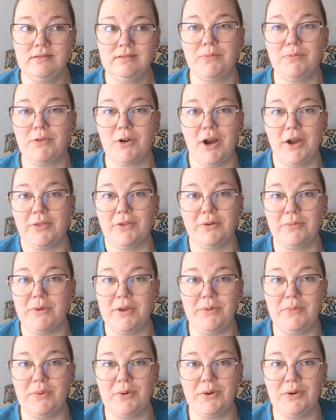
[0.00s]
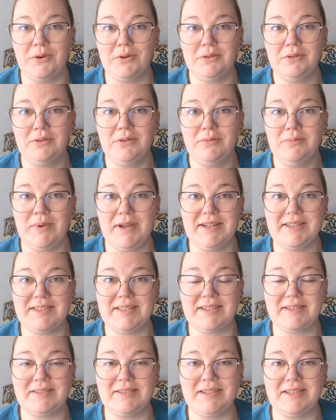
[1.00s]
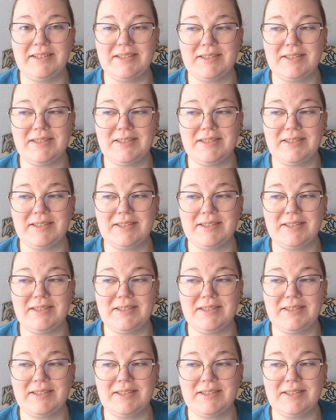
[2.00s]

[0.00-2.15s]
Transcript: for other people, basically.